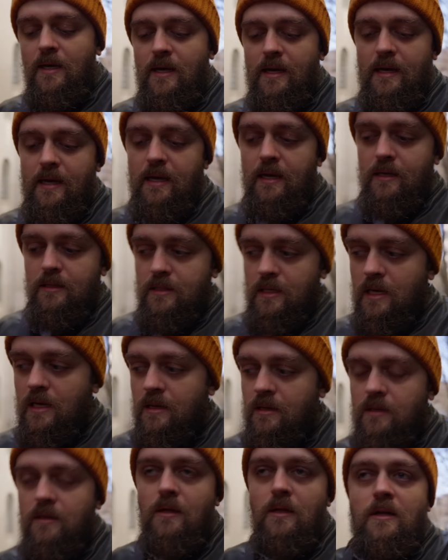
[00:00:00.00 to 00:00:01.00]
And yeah,
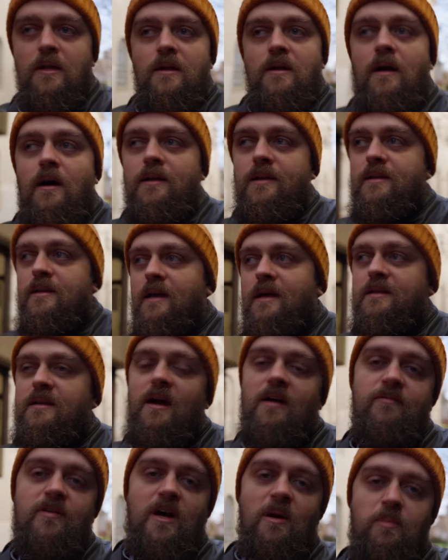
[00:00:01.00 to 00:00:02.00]
other than that, I
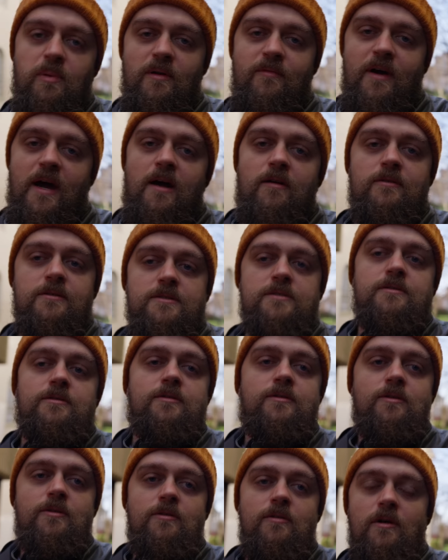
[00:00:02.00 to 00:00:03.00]
have a couple of errands to
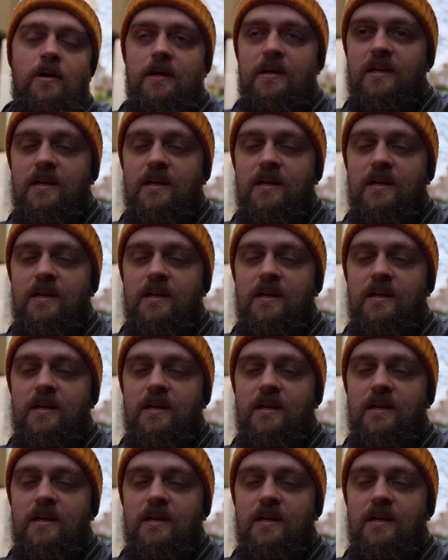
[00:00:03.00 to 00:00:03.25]
do